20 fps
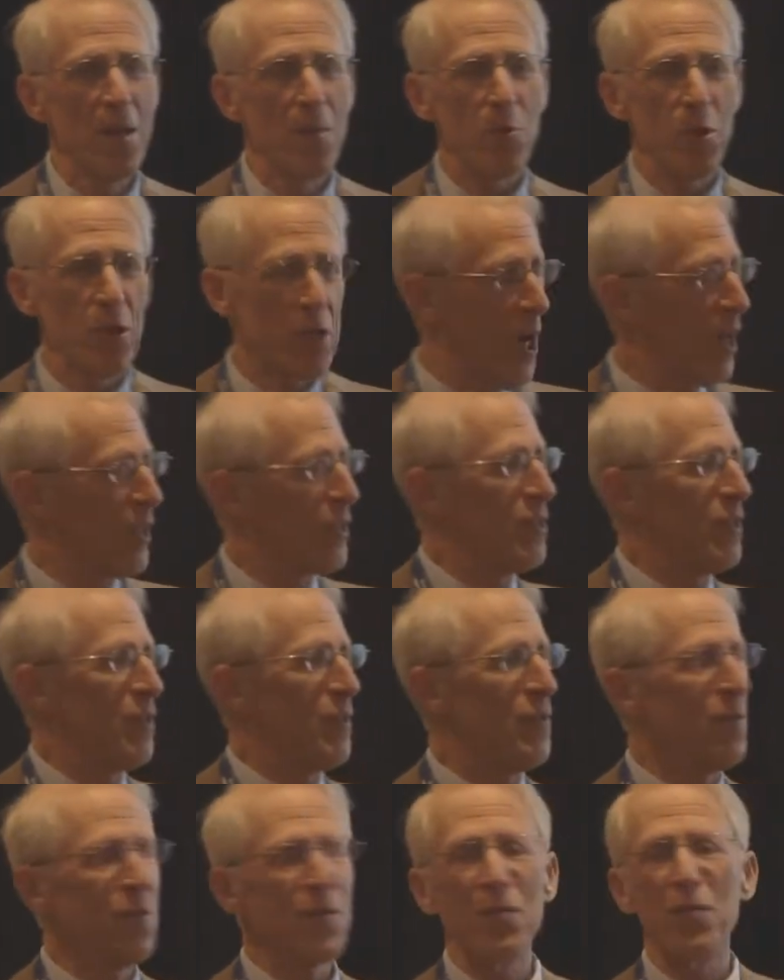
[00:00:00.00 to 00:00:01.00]

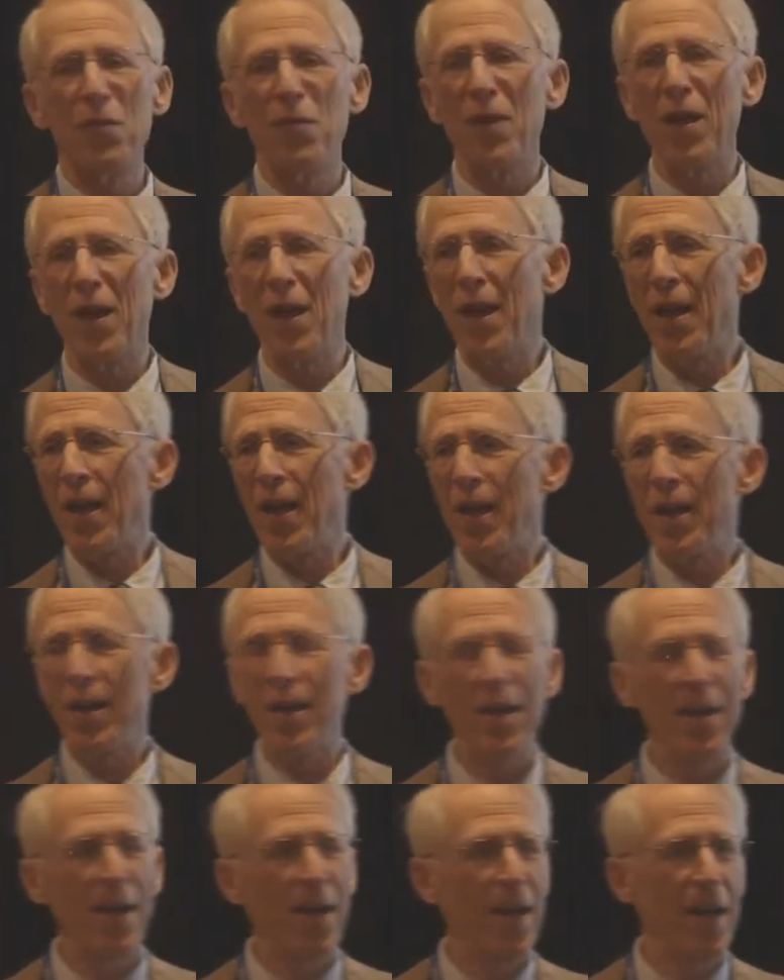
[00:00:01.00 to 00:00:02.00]
productive
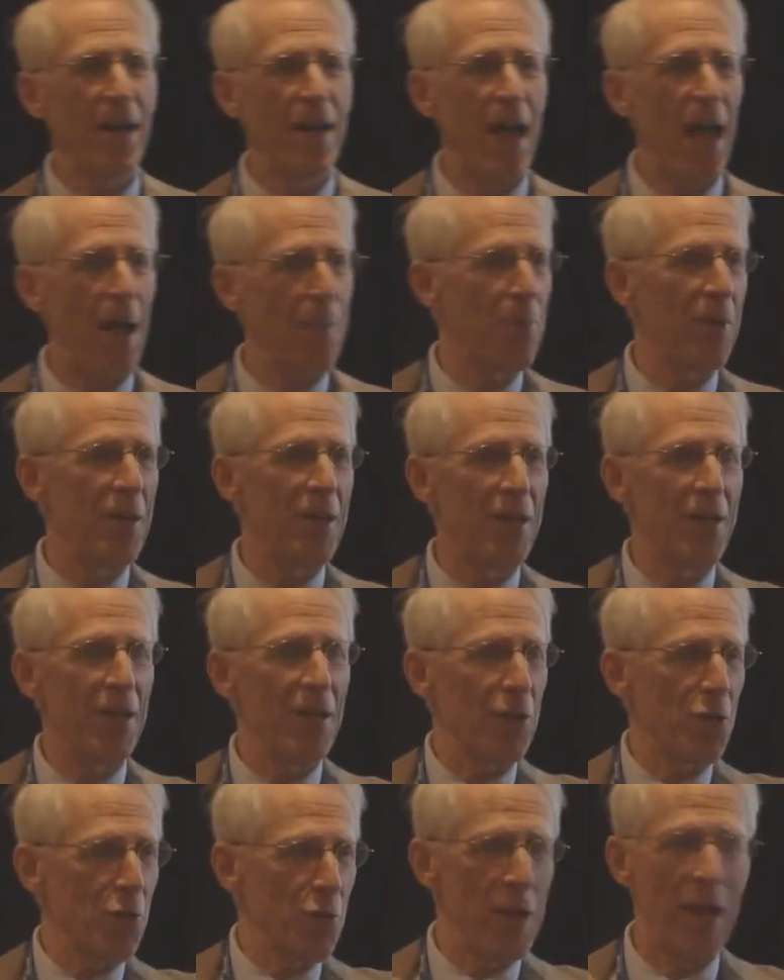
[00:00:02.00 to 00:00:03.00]
and happy
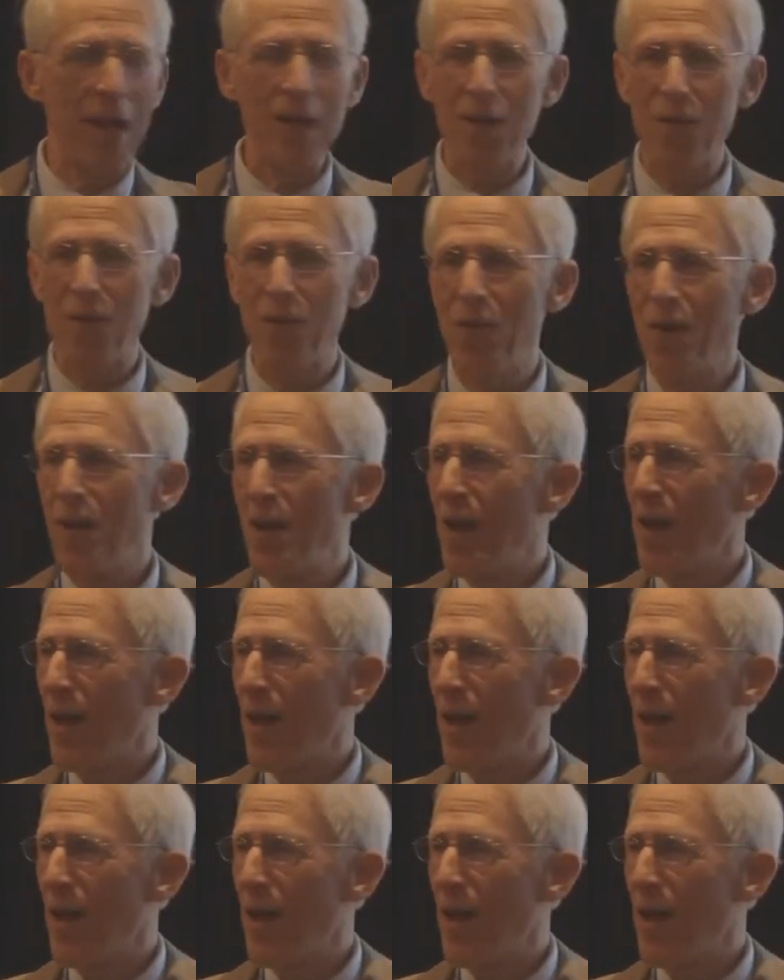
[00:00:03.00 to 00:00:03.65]
and creative,